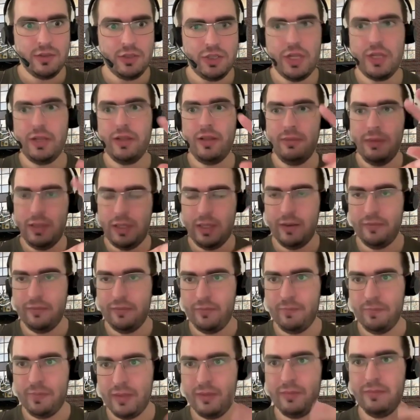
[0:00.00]
Generally, we have
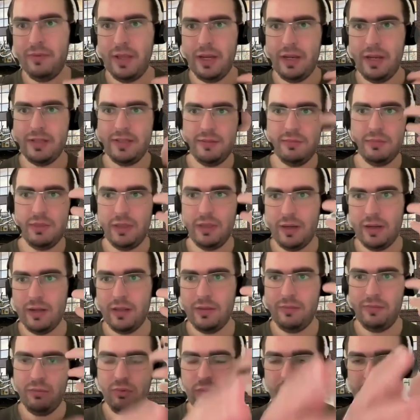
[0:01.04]
very similar
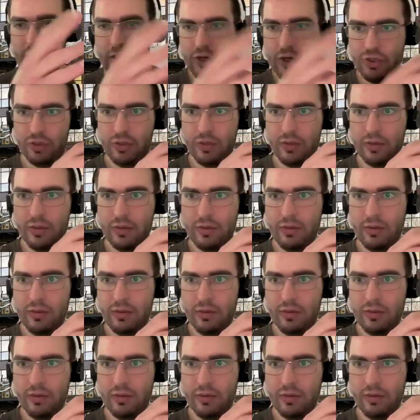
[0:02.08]
configuration